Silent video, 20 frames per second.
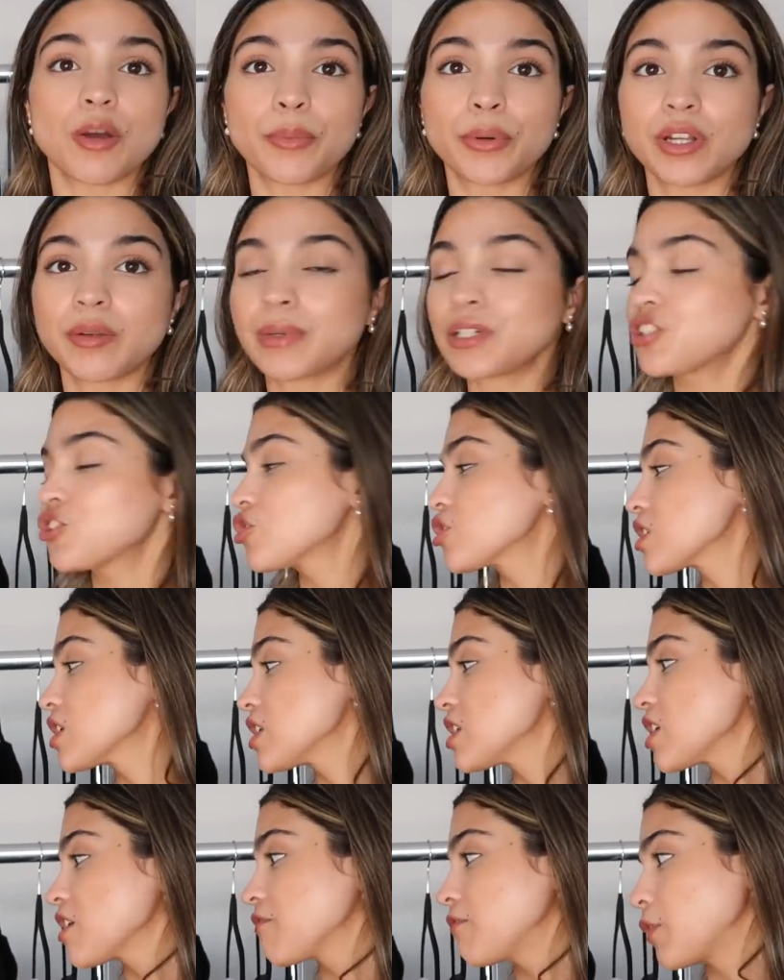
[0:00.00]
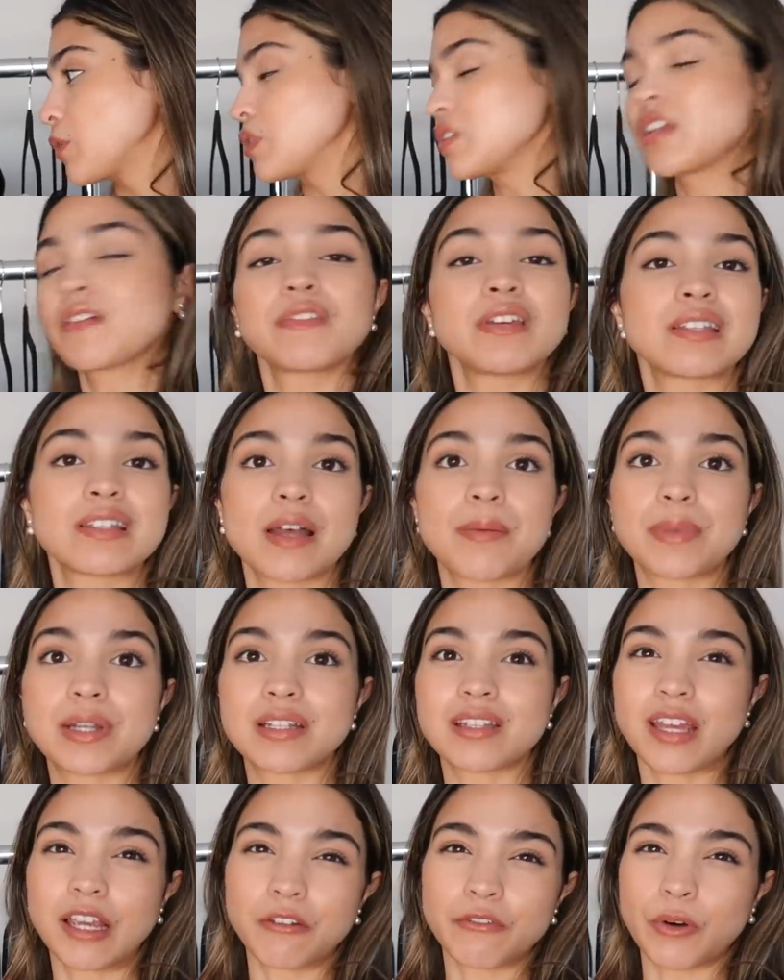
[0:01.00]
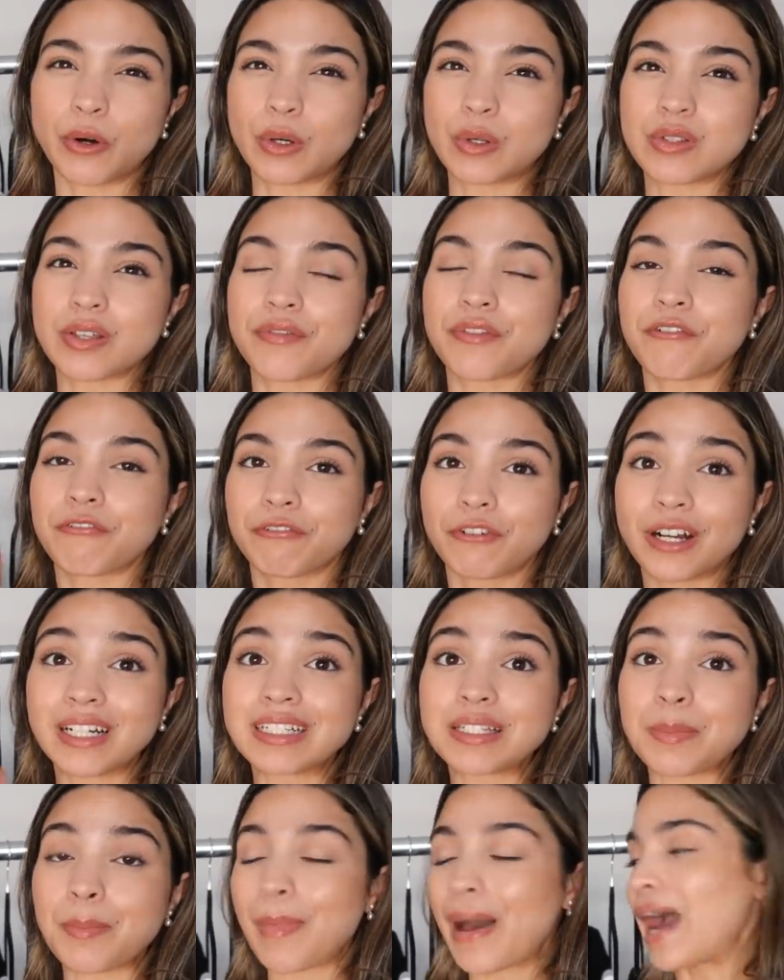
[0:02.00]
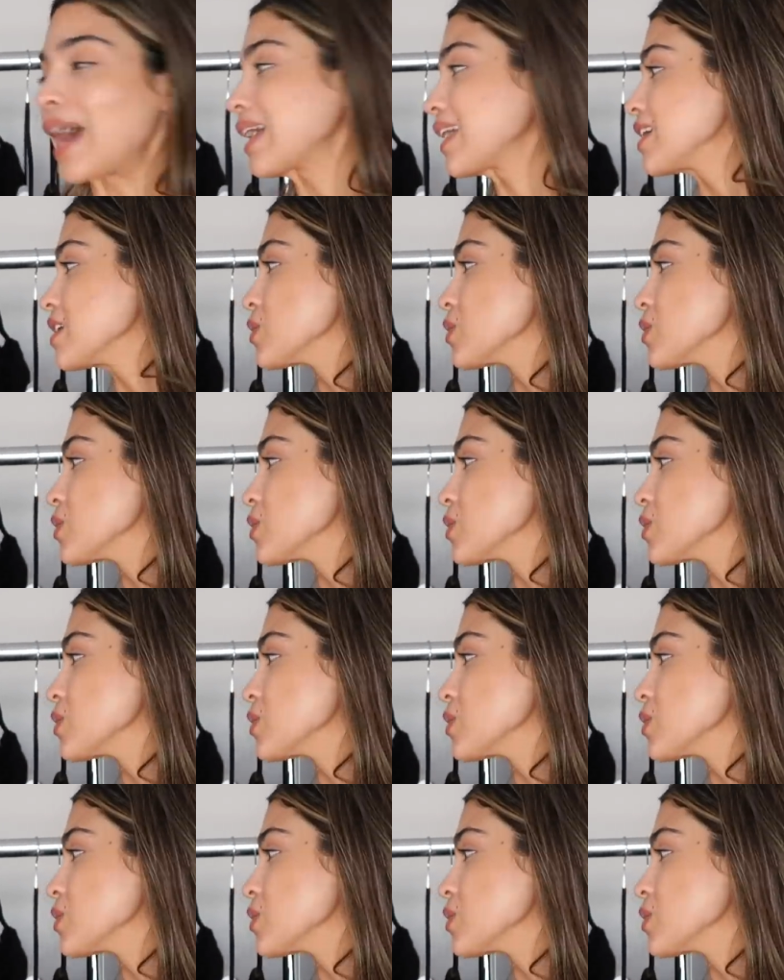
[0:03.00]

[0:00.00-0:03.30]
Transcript: I'm pretty much just gonna take photos of these. I'm gonna take photos of the front, back,